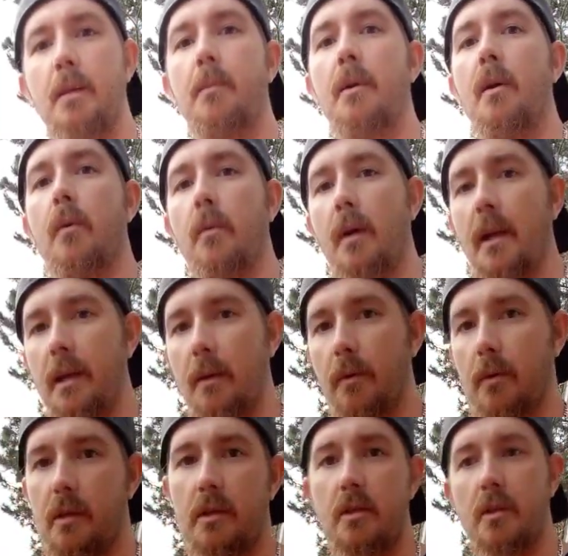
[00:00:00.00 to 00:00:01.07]
but right now
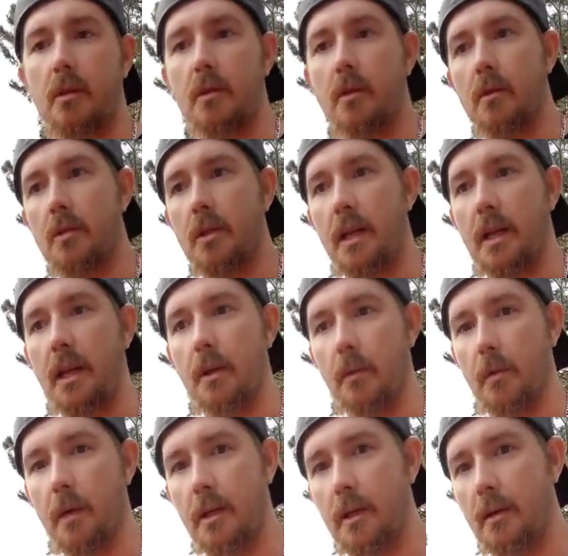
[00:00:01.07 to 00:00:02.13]
we're just going to try to get it
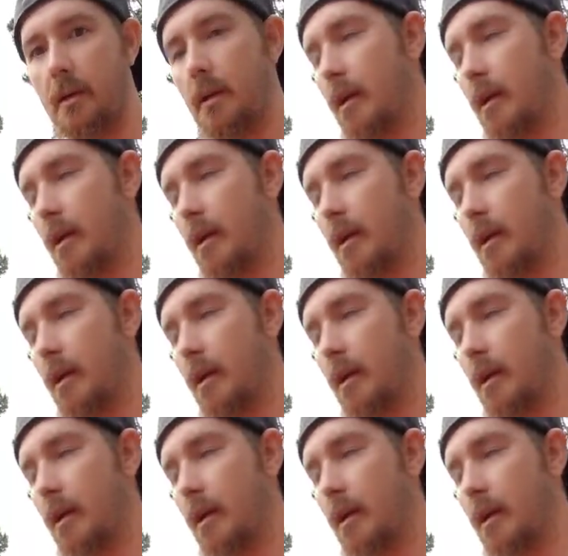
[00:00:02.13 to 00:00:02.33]
running